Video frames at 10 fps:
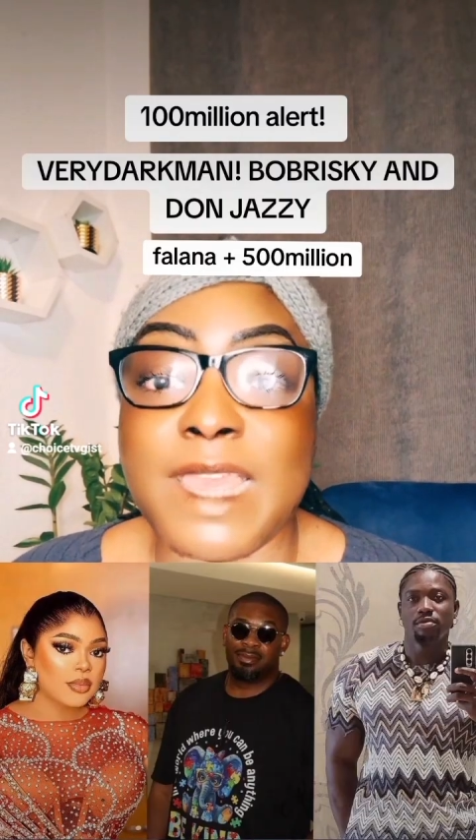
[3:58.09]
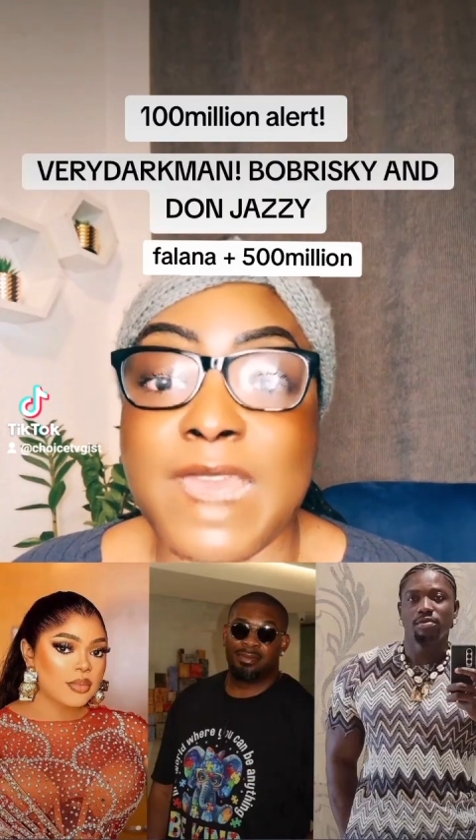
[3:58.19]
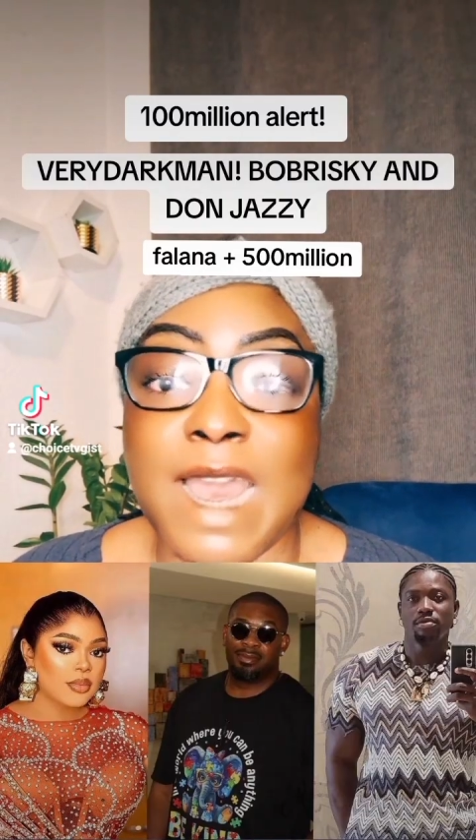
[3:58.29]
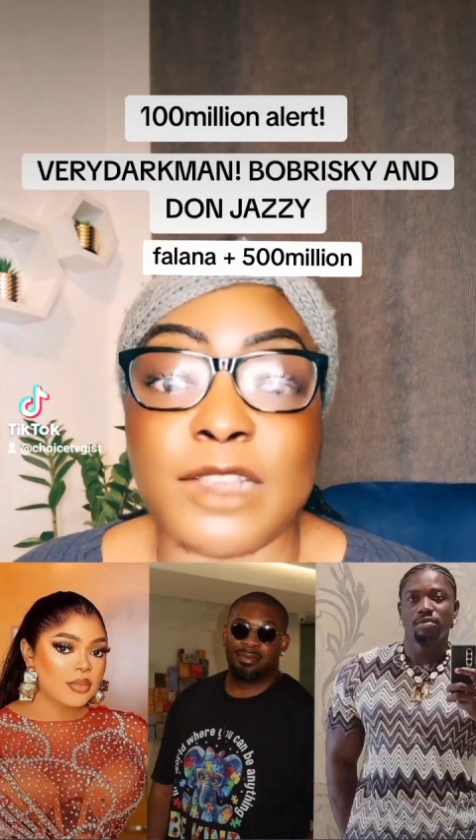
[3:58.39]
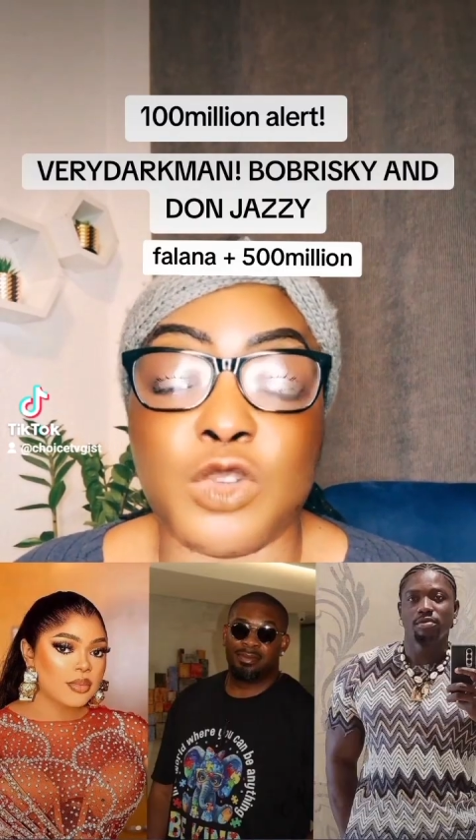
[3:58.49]

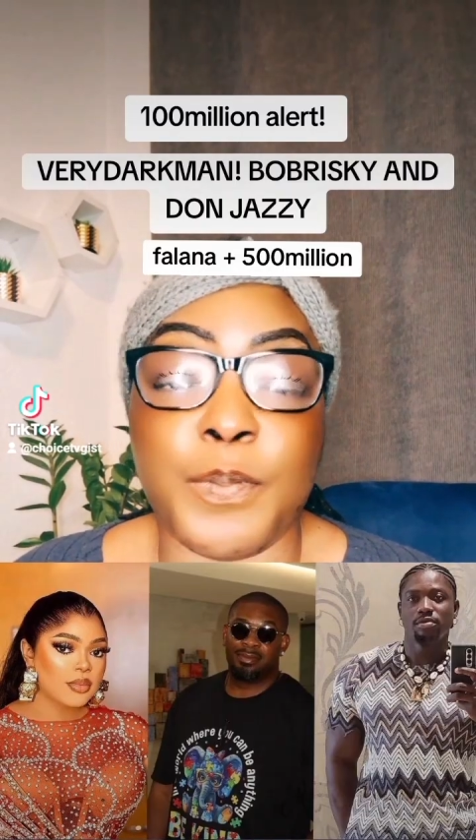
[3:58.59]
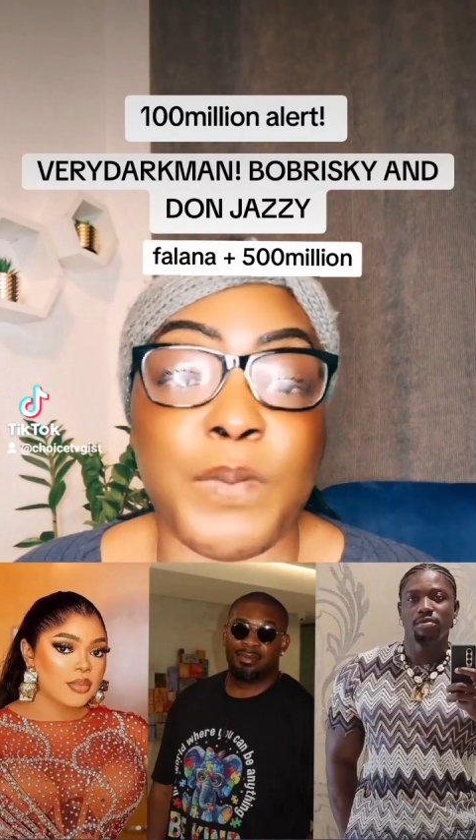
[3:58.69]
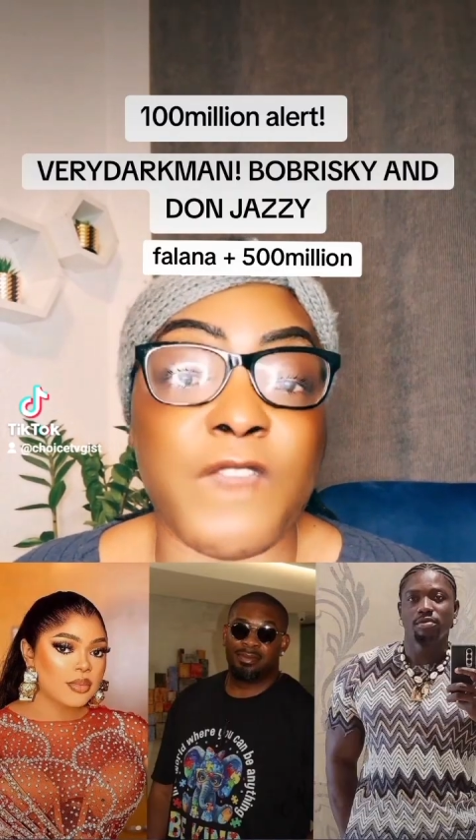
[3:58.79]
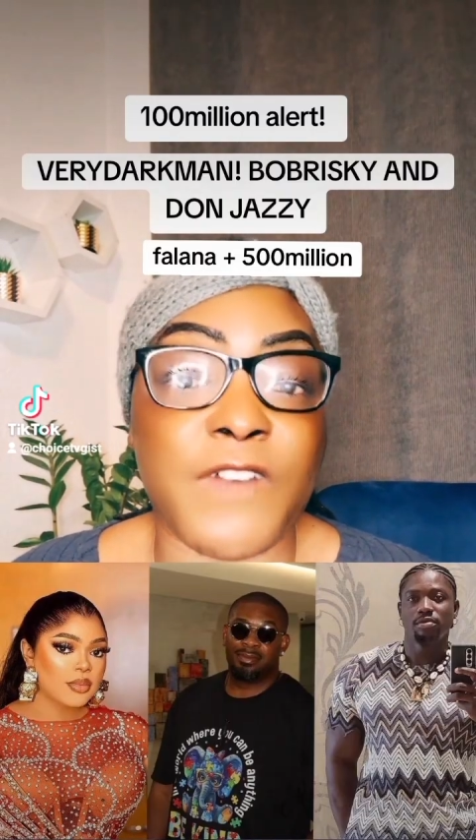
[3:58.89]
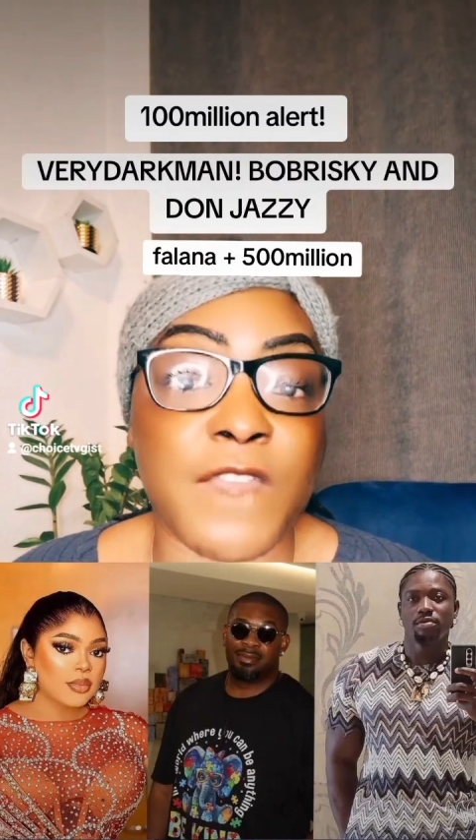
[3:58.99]
he has to
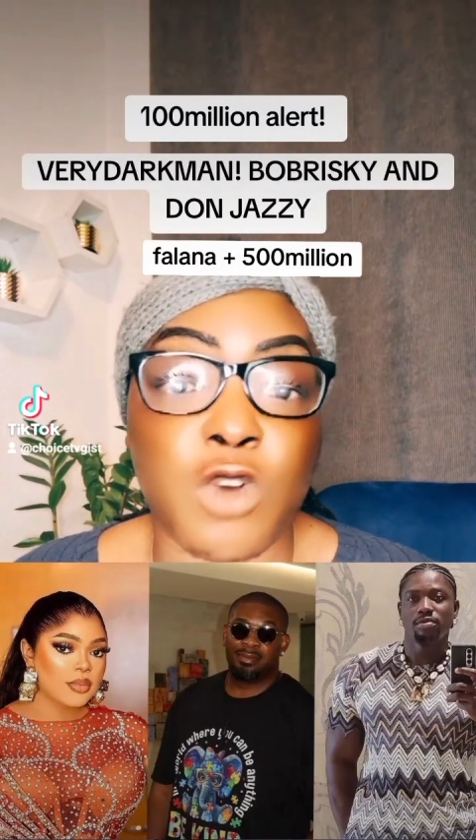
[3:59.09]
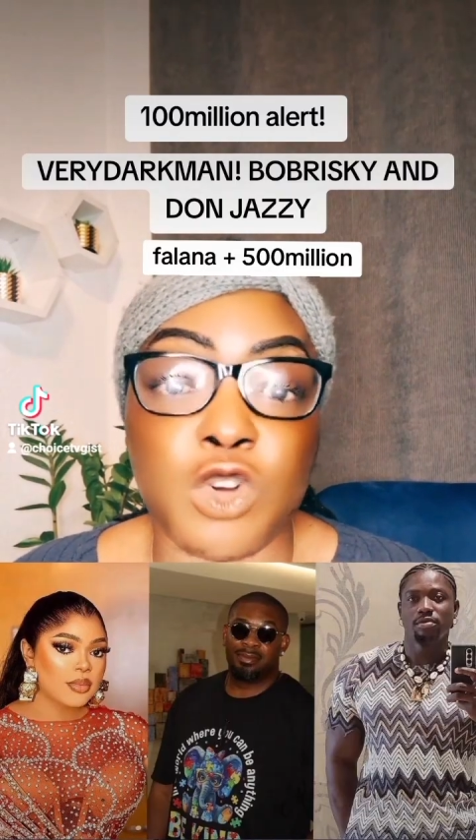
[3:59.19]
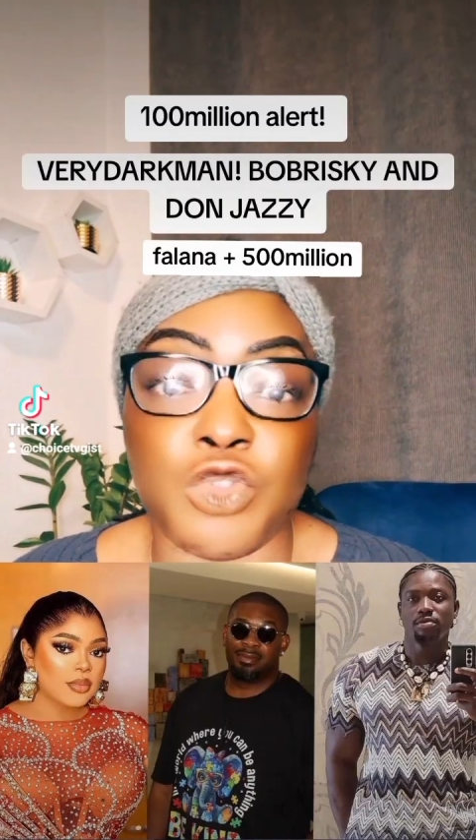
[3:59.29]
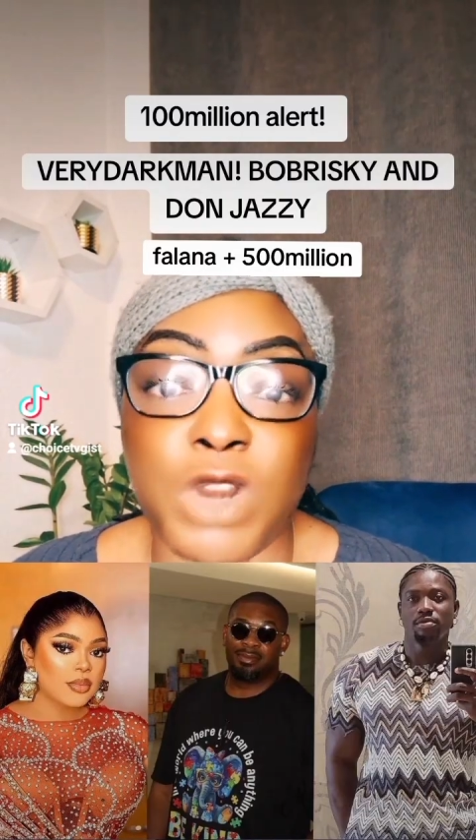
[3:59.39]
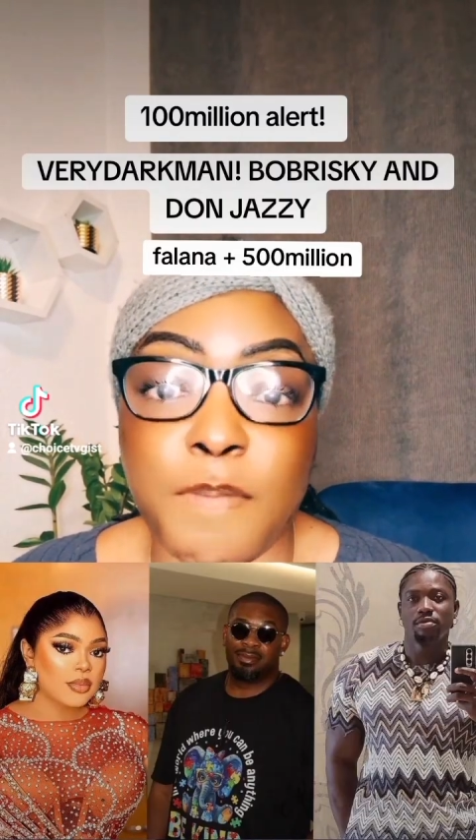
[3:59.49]
pay 500